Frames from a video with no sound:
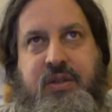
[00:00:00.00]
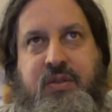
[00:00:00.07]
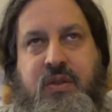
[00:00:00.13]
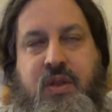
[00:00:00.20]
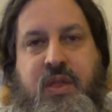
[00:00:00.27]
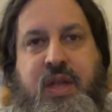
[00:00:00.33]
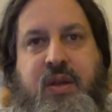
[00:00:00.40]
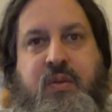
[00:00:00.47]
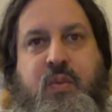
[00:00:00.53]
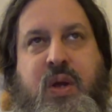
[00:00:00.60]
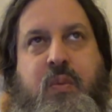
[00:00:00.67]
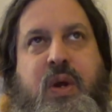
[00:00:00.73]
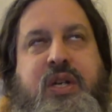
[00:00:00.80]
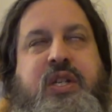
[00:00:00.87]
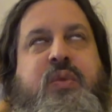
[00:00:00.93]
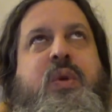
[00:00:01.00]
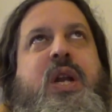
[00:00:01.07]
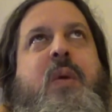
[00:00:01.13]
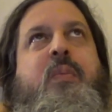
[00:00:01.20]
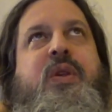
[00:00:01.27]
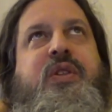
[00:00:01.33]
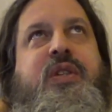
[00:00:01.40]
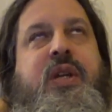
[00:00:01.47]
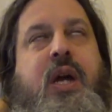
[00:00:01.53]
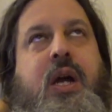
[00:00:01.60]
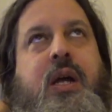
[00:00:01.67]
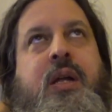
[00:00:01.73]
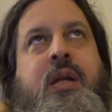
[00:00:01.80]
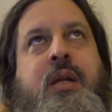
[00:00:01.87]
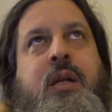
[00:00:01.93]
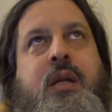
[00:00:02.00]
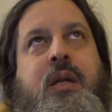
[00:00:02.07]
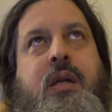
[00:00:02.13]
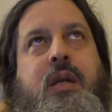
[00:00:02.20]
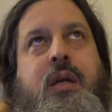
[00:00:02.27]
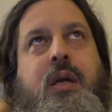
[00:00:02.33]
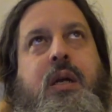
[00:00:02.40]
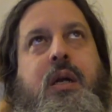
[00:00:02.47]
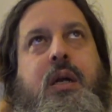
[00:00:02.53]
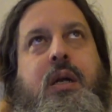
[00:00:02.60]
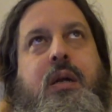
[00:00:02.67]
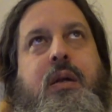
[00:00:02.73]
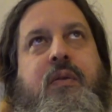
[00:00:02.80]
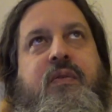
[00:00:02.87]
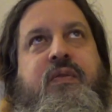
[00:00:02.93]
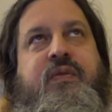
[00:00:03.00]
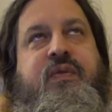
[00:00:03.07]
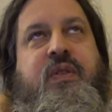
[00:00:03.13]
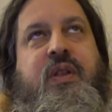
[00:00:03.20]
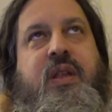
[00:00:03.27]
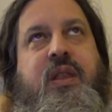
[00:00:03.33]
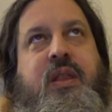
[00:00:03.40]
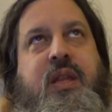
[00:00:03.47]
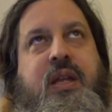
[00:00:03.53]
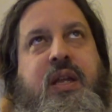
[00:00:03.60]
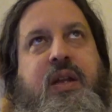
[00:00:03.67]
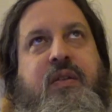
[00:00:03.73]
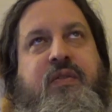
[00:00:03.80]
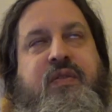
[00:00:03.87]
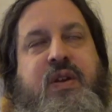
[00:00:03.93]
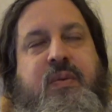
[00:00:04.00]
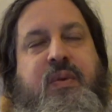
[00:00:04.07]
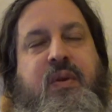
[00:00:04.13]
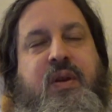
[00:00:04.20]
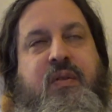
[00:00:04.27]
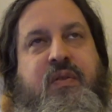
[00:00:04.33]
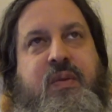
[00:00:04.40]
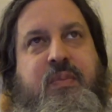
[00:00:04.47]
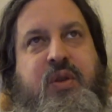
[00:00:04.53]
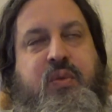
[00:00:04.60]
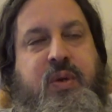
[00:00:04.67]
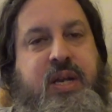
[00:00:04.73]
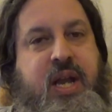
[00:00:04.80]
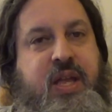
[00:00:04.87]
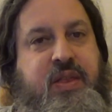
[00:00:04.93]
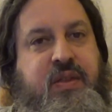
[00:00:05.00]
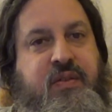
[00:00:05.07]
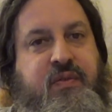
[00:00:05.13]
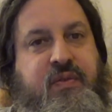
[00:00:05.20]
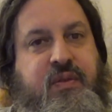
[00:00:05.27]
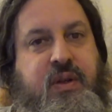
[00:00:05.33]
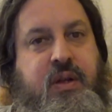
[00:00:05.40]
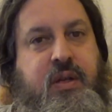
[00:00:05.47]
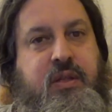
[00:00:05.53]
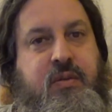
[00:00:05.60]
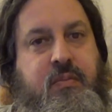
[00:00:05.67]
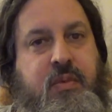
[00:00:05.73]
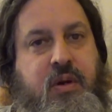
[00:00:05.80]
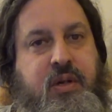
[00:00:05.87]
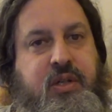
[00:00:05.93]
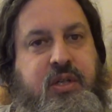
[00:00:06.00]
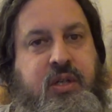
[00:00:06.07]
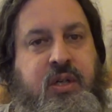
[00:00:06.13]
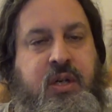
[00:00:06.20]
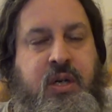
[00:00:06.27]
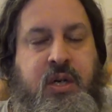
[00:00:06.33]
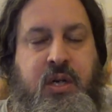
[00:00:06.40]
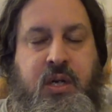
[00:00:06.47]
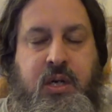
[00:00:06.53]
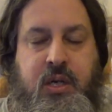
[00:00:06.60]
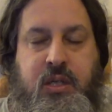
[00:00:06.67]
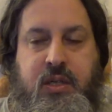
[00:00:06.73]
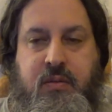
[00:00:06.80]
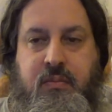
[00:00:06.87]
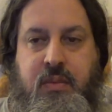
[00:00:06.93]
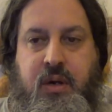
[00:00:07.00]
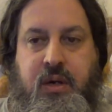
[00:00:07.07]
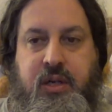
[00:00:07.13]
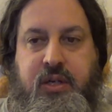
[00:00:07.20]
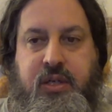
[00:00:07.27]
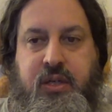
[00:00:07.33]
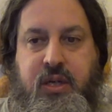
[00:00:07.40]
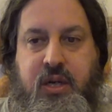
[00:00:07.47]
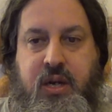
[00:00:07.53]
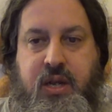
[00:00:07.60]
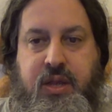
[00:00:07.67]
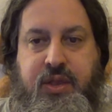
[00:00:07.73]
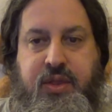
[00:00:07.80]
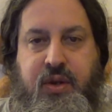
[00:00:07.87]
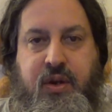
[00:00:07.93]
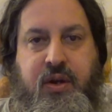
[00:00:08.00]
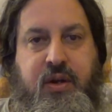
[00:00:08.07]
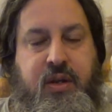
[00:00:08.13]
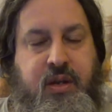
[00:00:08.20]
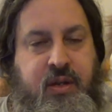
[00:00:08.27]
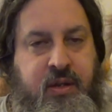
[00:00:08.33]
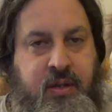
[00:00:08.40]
So I think what, what just went up was uh, uh, the February February 28th to, to March to March 3rd.